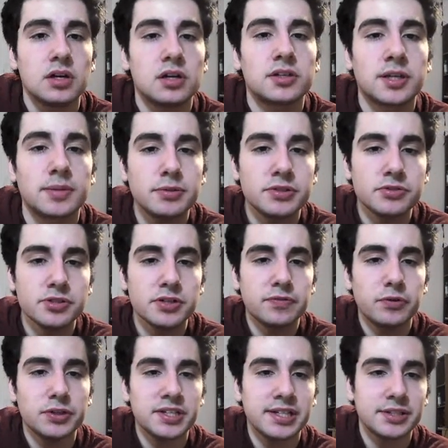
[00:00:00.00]
Number
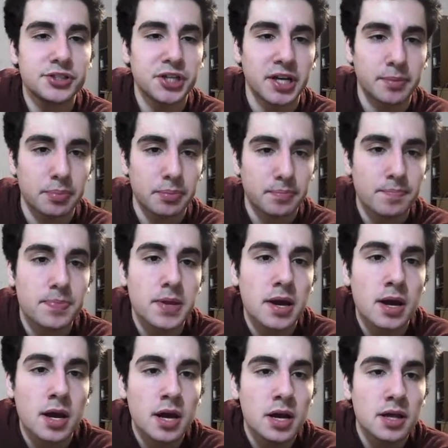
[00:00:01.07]
214, chip.
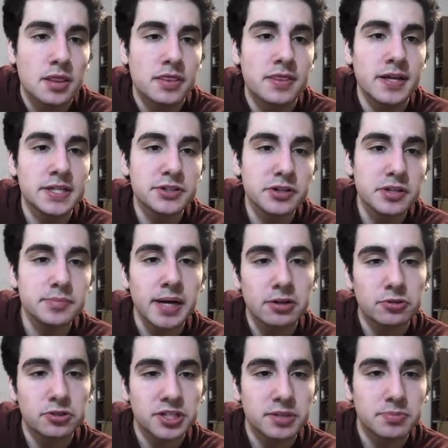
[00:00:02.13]
These are the
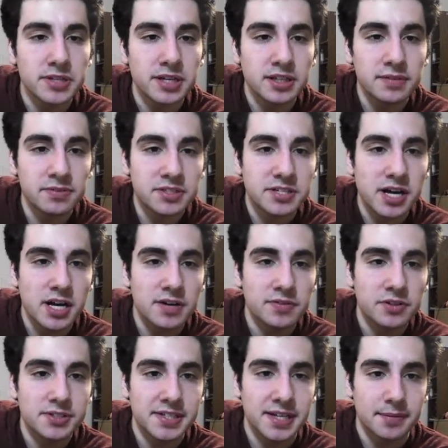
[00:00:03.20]
microchips that live inside of
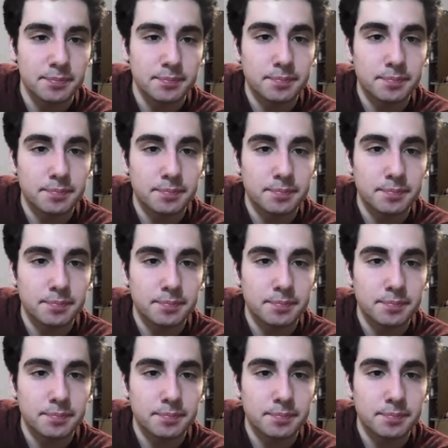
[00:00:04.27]
your skin.